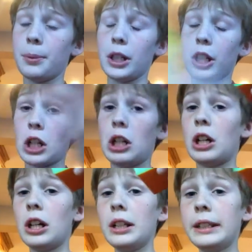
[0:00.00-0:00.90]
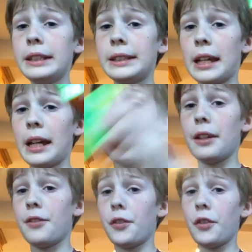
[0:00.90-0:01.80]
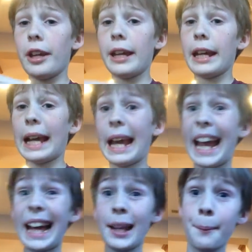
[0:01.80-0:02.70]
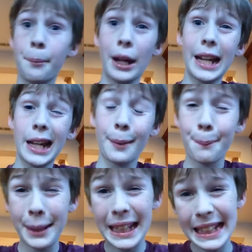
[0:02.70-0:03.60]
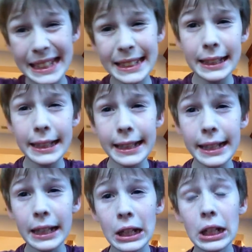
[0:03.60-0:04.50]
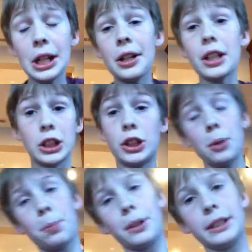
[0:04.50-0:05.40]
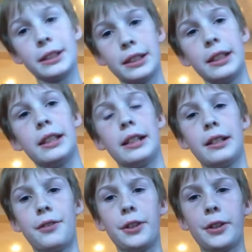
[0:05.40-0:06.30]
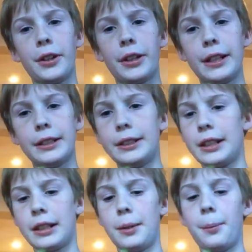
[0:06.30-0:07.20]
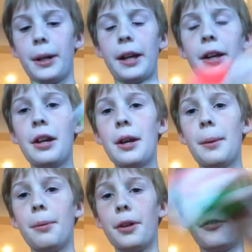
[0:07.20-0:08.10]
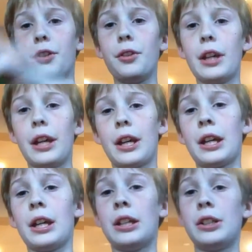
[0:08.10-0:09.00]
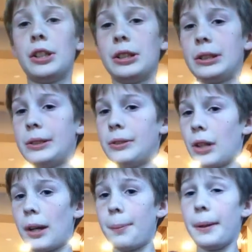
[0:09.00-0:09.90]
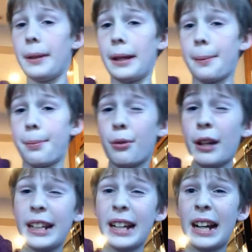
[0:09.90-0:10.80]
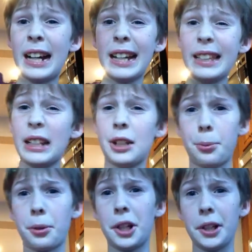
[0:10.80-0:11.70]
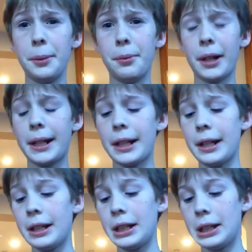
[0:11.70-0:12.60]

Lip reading: but a con is that if it can break a bit easily, not like super easily, like if you like this, it's not going to break. But if you like just drop it like pretty high, then it'll probably break.